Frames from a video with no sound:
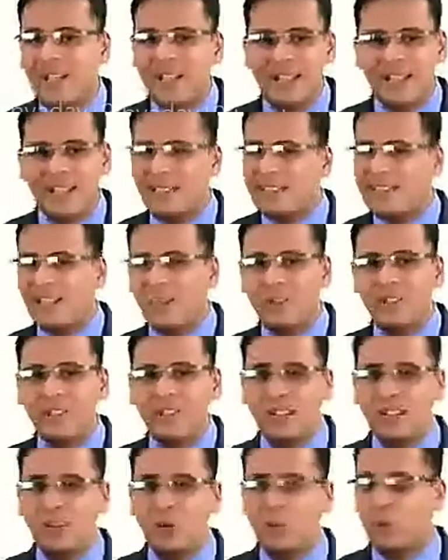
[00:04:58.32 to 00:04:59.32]
That sounds a
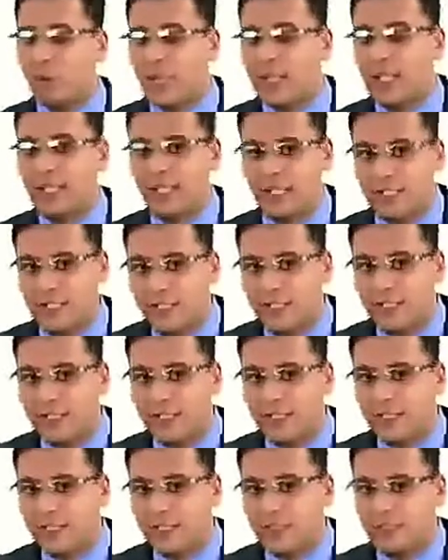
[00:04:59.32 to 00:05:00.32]
little weird,
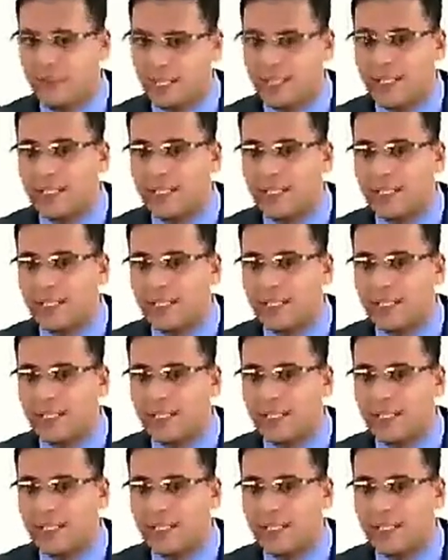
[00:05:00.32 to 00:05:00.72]
right?